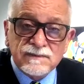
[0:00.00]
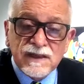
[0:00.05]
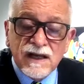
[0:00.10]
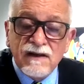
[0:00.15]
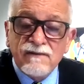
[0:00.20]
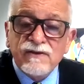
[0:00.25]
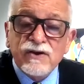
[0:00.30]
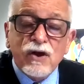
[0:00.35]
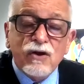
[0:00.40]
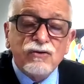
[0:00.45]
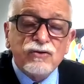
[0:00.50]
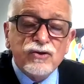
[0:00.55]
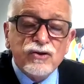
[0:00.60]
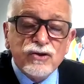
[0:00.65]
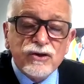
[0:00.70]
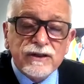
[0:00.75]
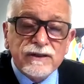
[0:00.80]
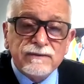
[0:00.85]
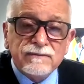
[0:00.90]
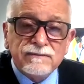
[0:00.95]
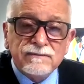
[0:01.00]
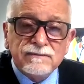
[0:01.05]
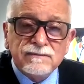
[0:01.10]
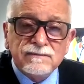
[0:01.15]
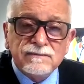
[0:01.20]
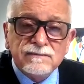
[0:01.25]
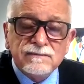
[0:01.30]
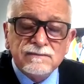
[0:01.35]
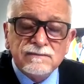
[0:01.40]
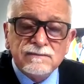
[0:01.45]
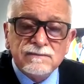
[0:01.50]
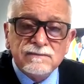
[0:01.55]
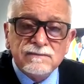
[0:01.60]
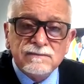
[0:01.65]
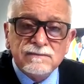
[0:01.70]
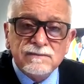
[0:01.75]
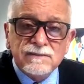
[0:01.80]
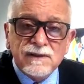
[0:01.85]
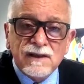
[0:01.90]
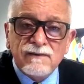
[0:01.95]
of the all good,
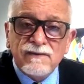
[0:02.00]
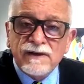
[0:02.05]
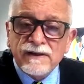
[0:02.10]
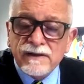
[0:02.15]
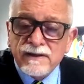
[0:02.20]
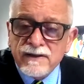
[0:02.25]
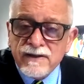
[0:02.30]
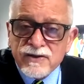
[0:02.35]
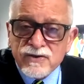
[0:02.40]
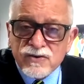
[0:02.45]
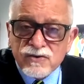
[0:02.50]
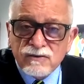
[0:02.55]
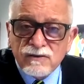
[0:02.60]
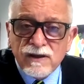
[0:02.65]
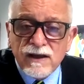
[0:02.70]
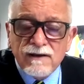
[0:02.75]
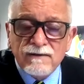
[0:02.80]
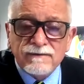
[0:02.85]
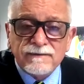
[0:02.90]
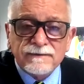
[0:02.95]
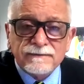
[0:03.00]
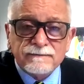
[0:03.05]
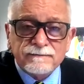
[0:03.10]
of unconditional love.